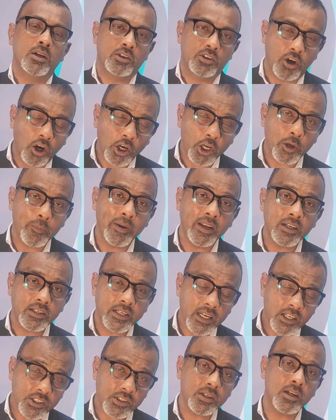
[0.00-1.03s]

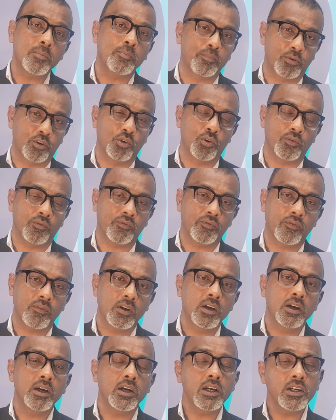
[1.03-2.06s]
Documentational proof
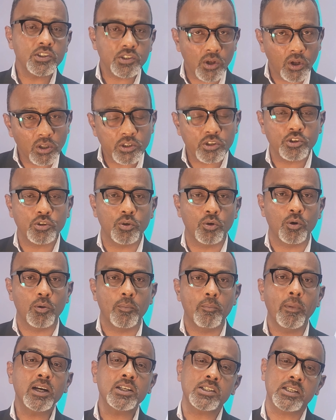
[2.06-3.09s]
is
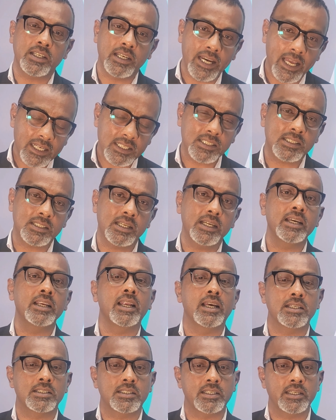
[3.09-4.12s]
also much less in
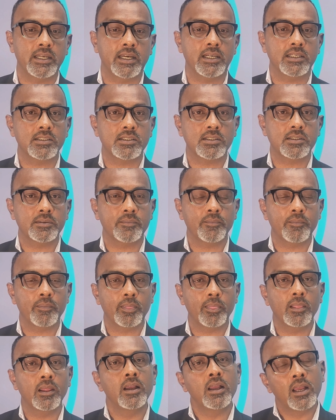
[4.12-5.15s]
SDS,
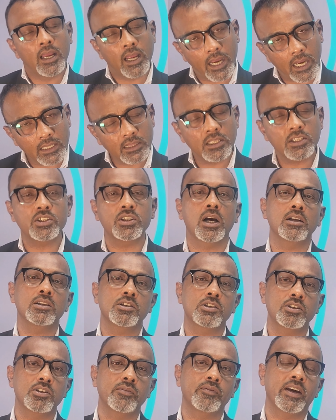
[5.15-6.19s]
and the
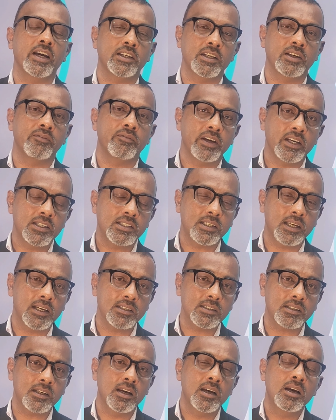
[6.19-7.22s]
chances of getting
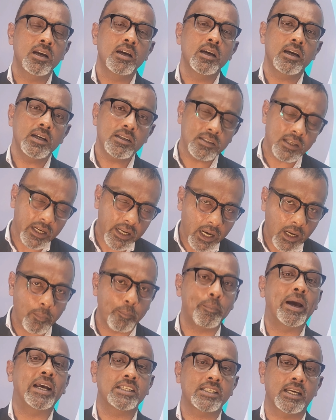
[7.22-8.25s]
visas is a little
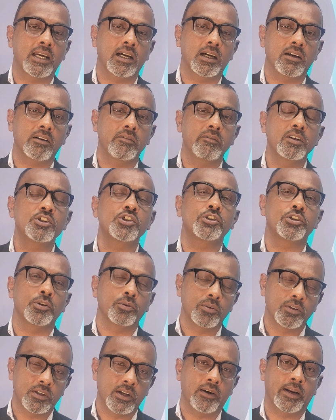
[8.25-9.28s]
better with
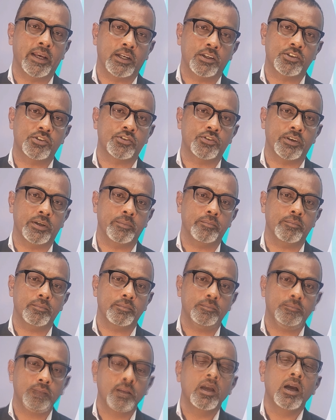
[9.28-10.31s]
Student Direct Stream.
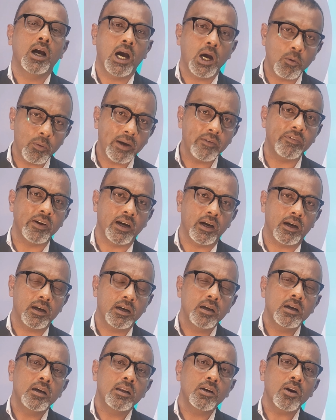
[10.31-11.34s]

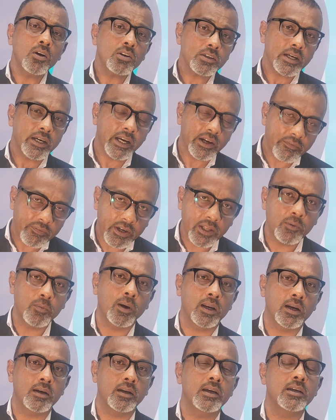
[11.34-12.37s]
However, not
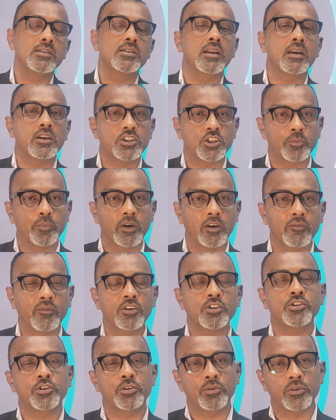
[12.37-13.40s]
everyone is eligible
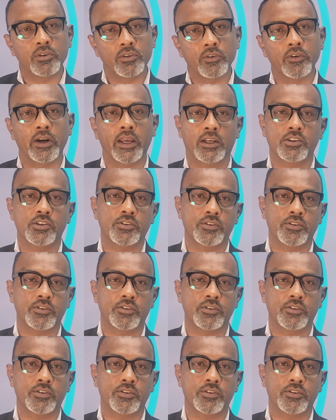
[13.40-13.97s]
for Student Direct